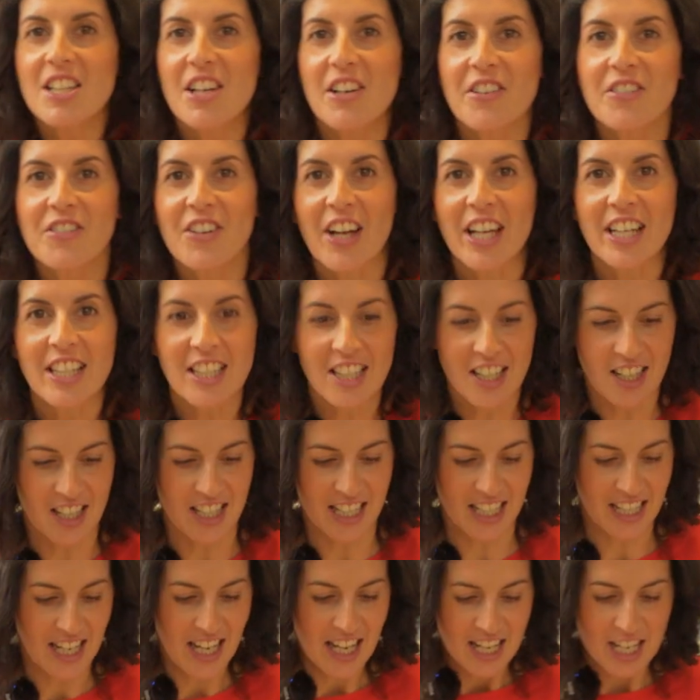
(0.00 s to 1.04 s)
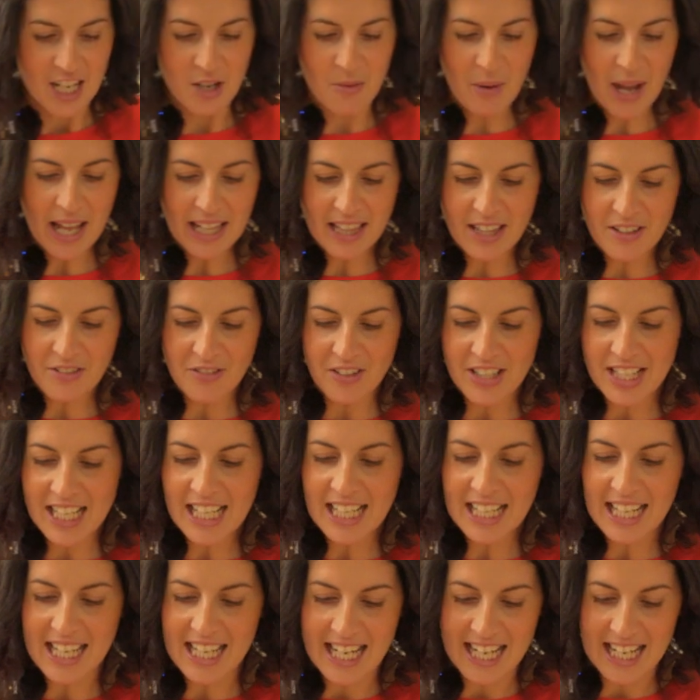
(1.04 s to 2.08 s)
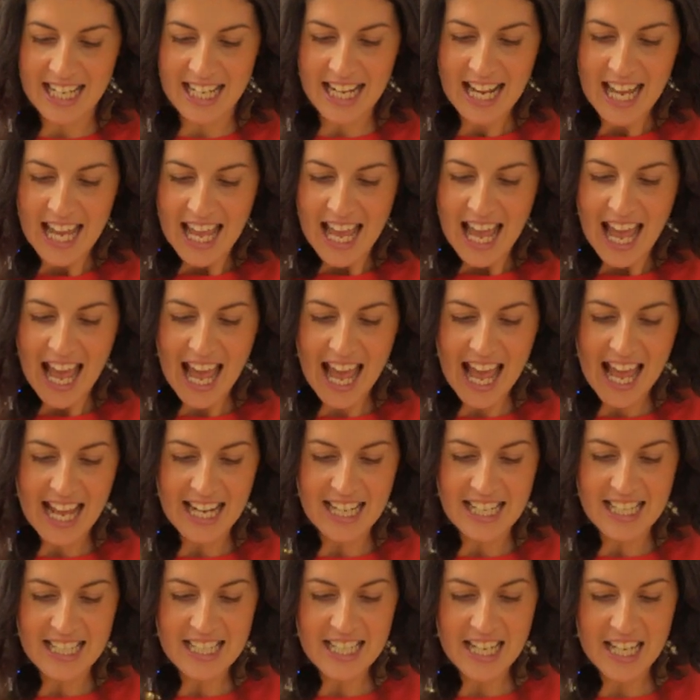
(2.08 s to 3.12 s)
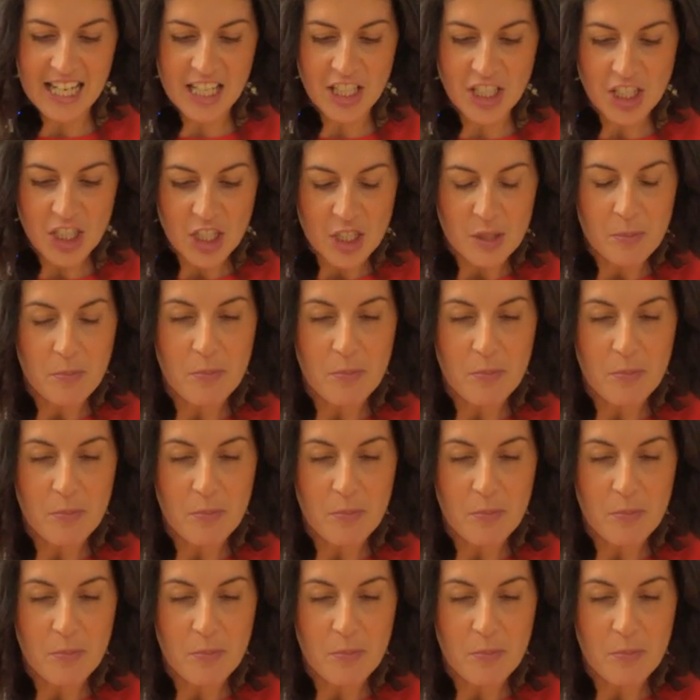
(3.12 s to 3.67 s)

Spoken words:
the fun guy. You add the vanilla in and it just